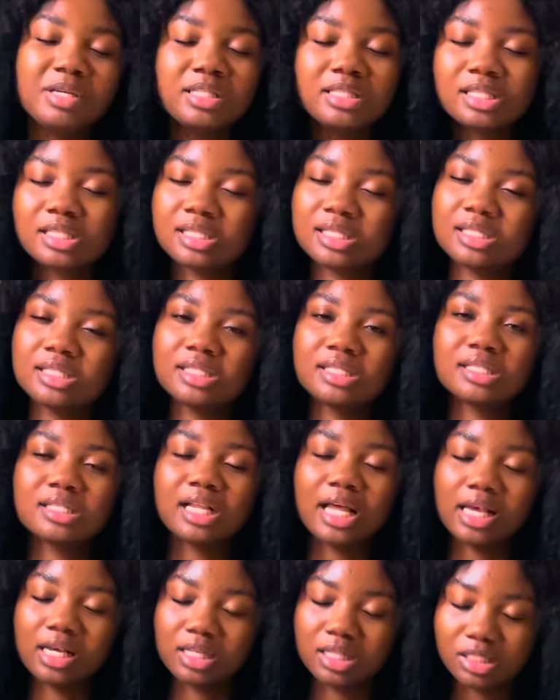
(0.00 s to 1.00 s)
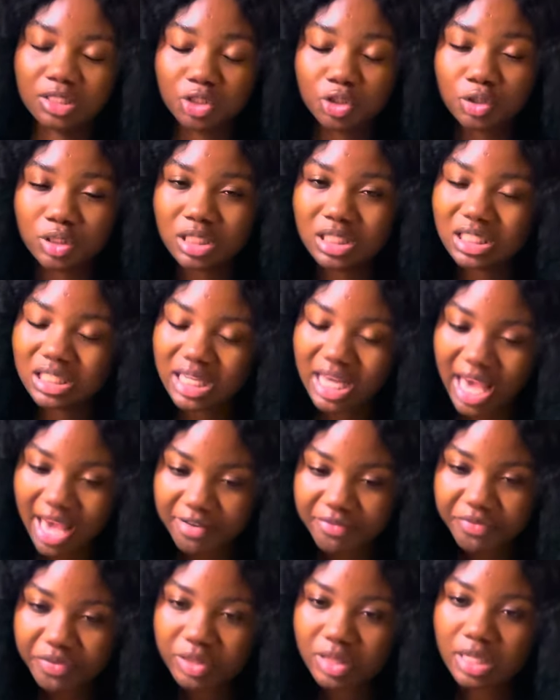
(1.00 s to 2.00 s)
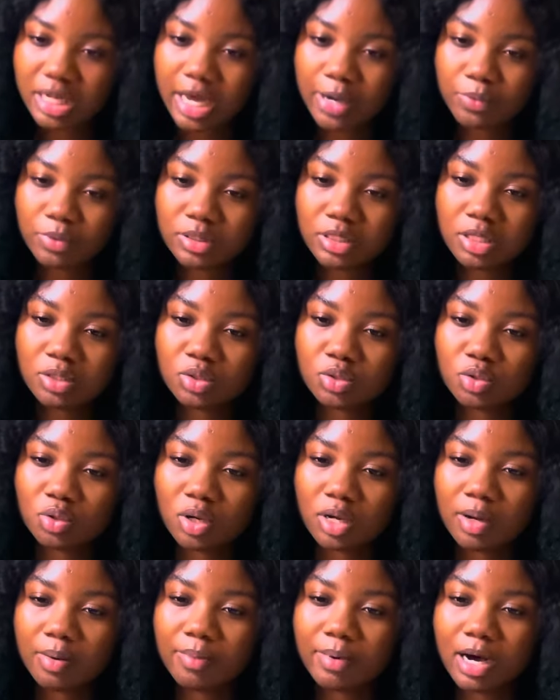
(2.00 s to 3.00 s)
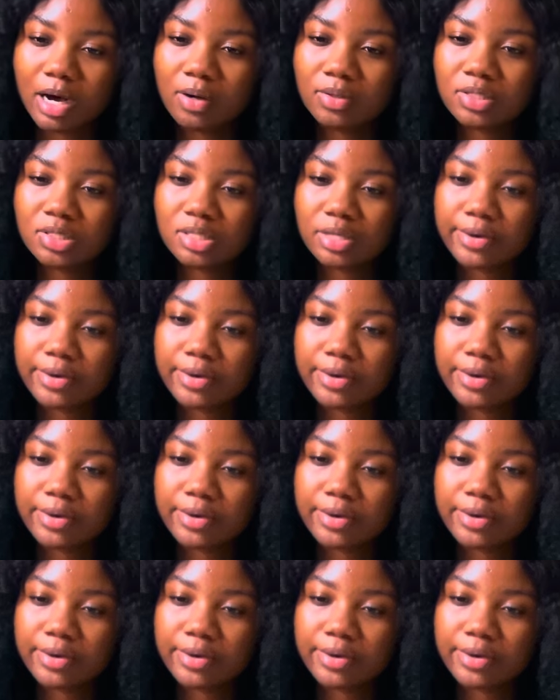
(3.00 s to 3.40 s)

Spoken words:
this is like literally everything I wanted to talk about.